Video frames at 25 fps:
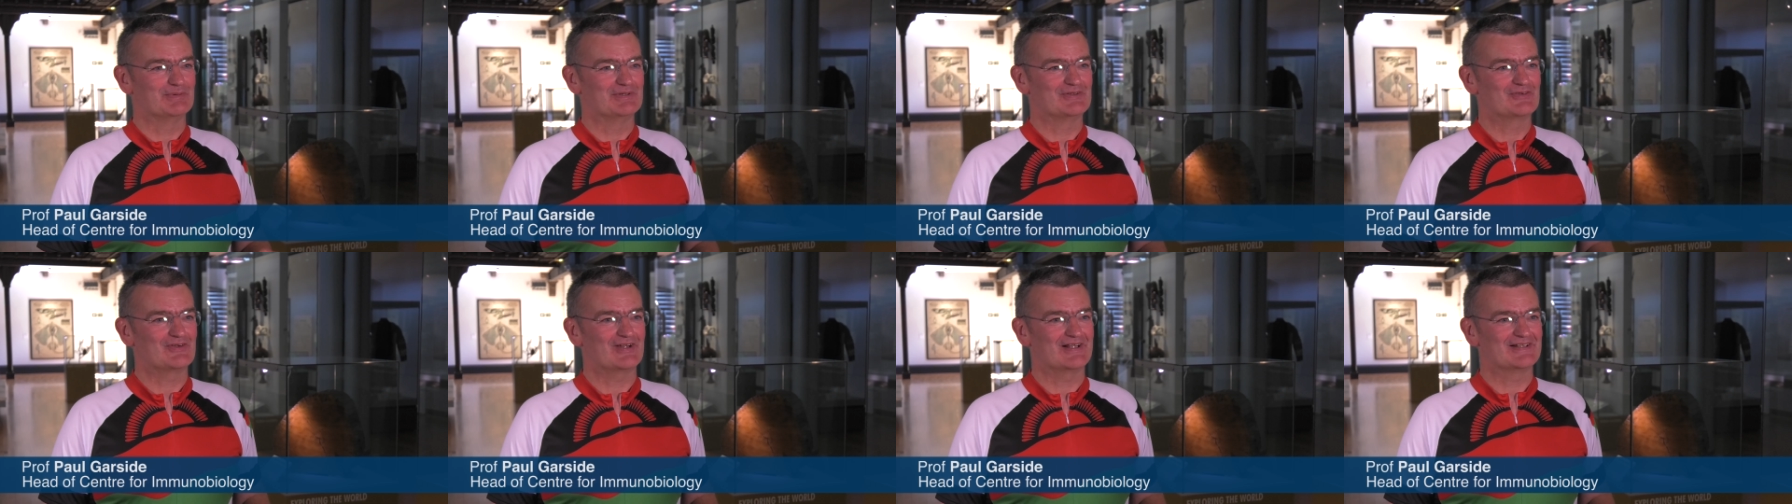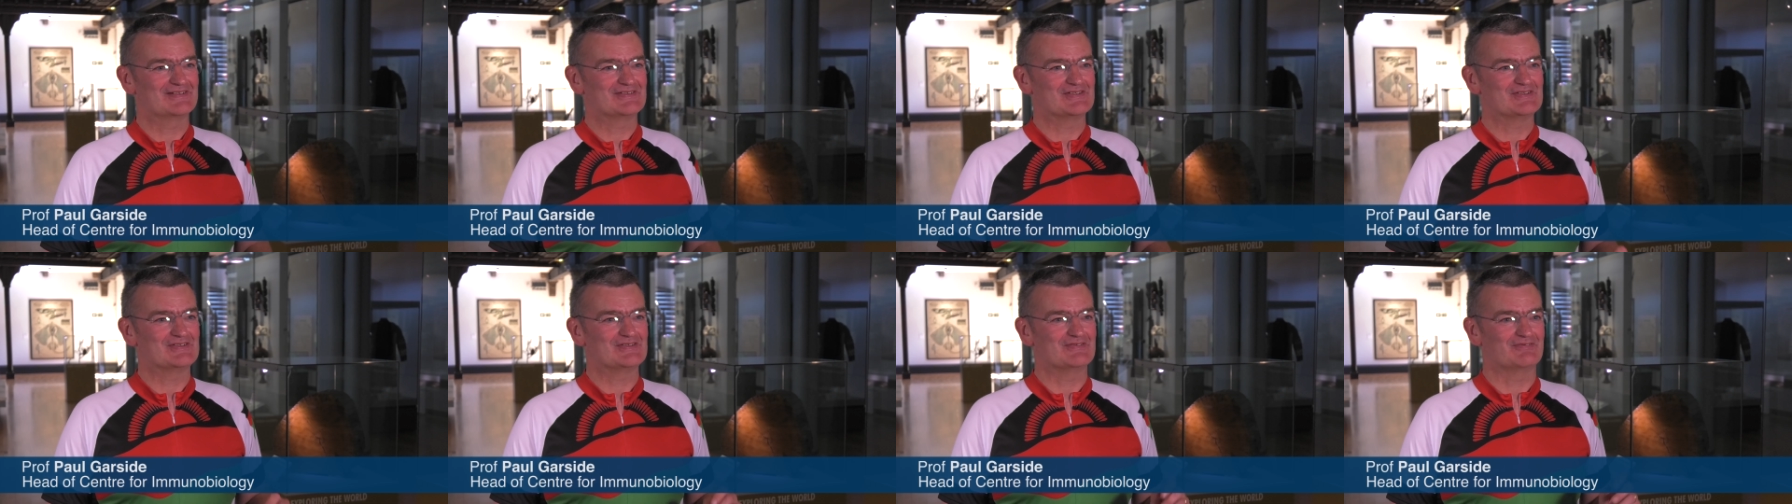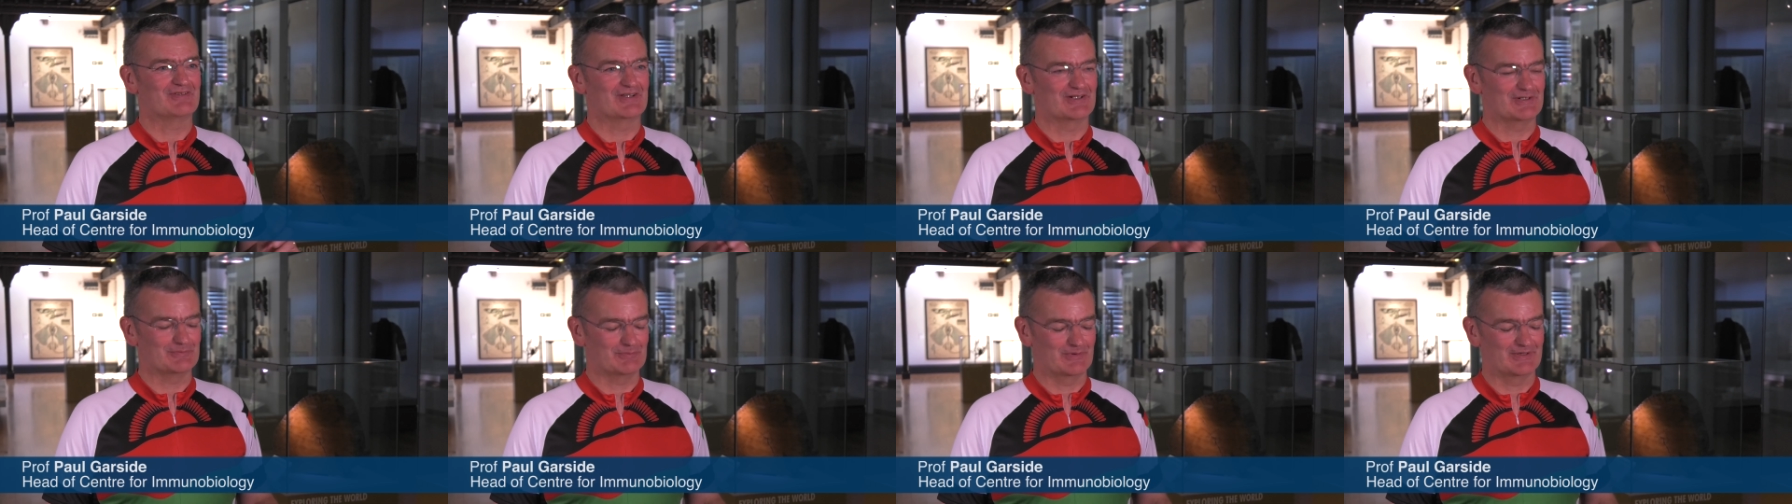been trying to
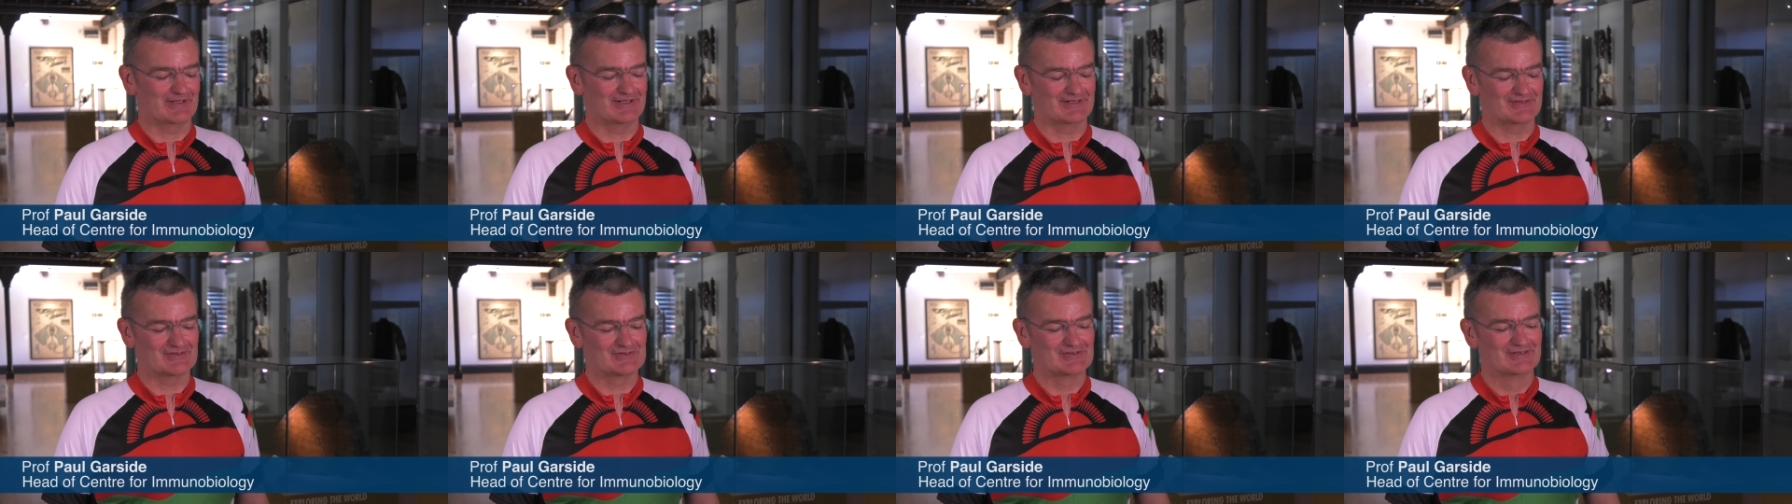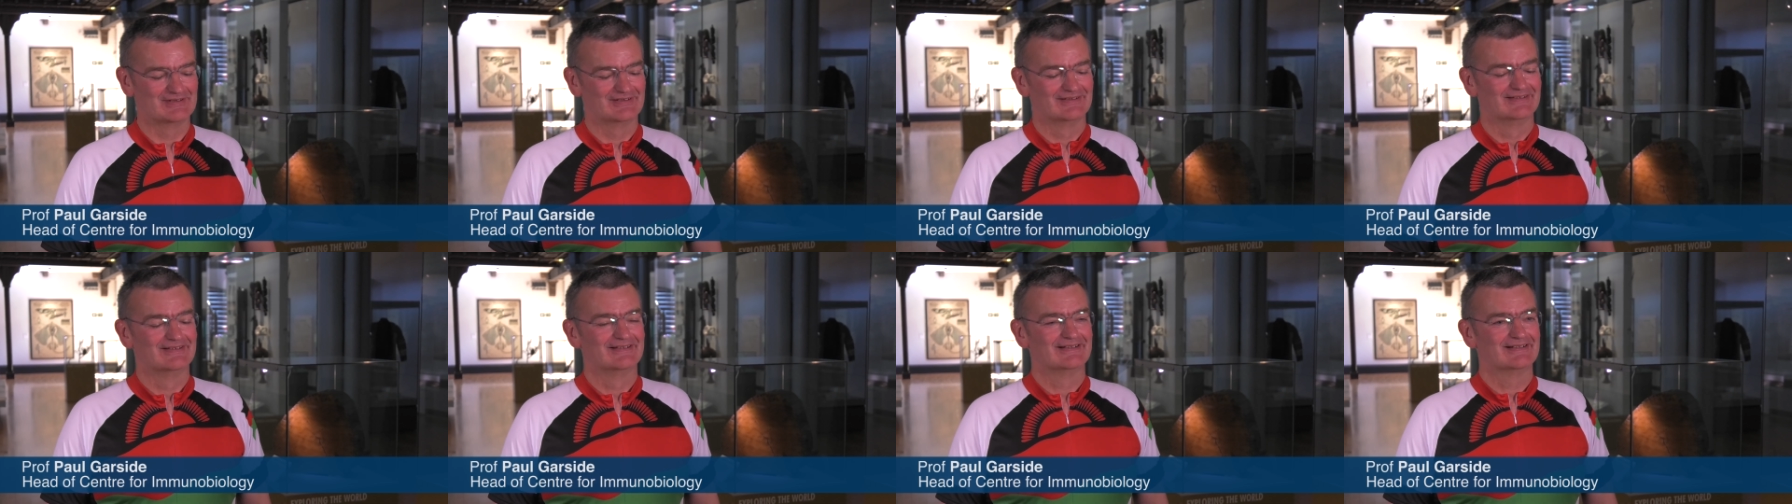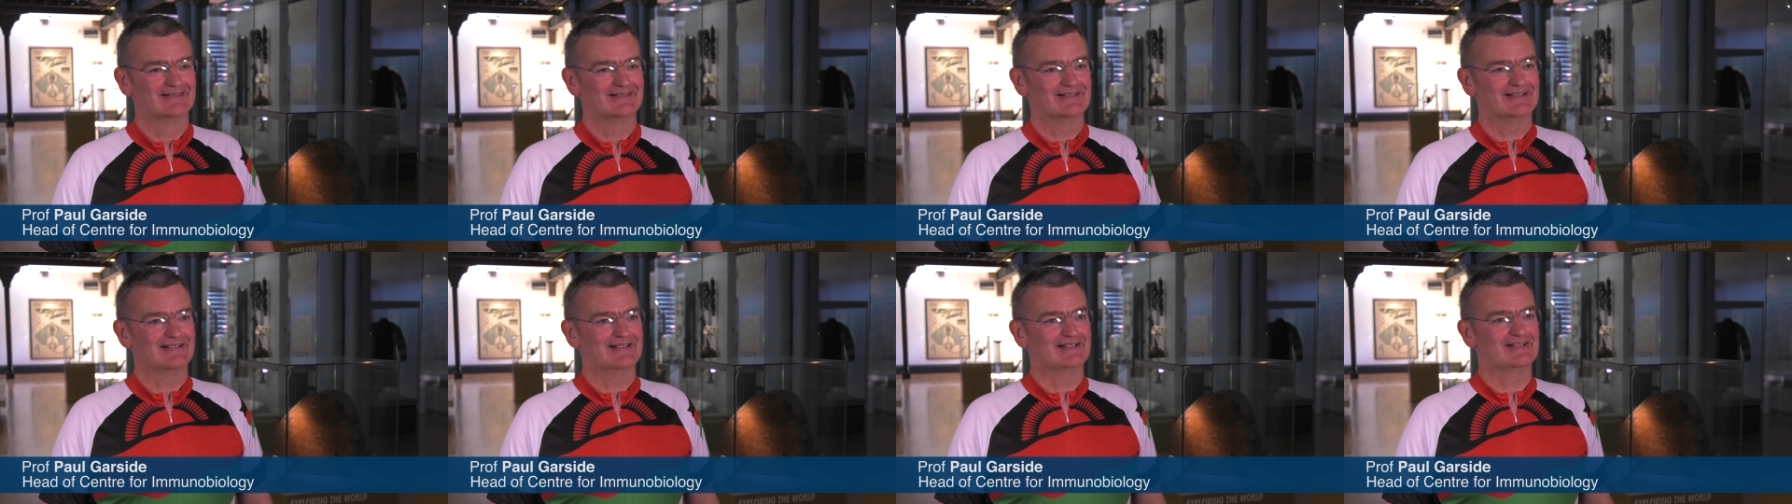develop things
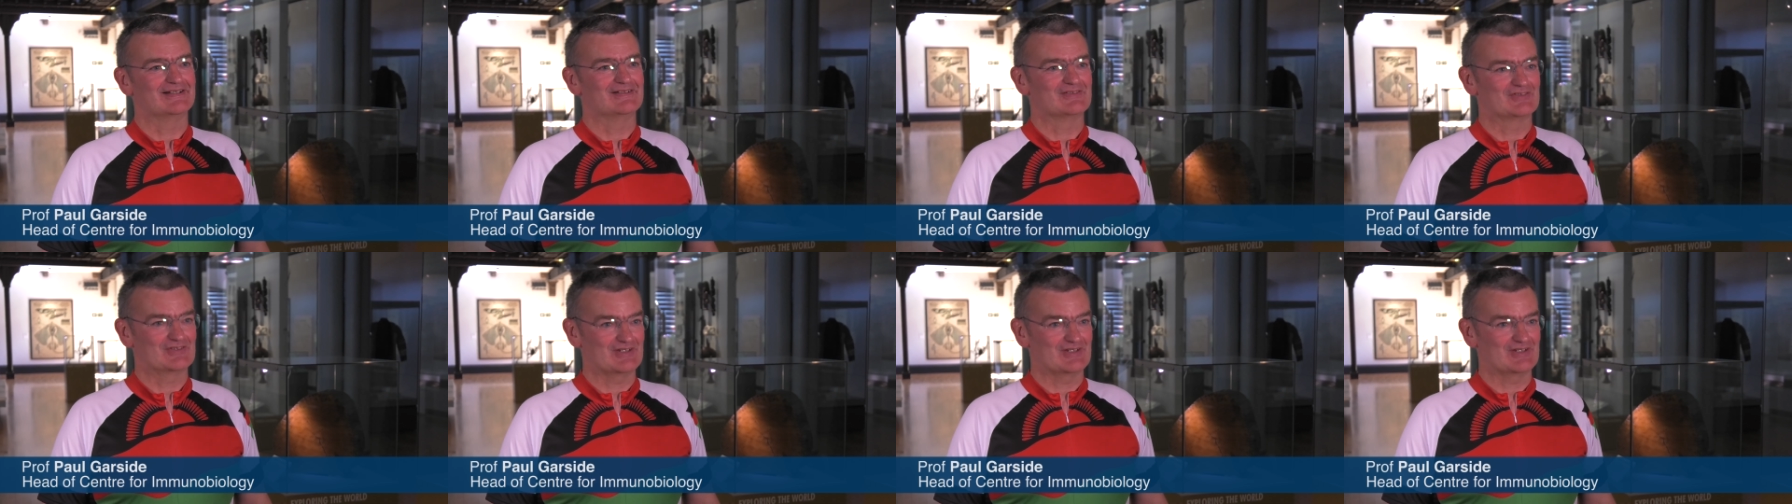in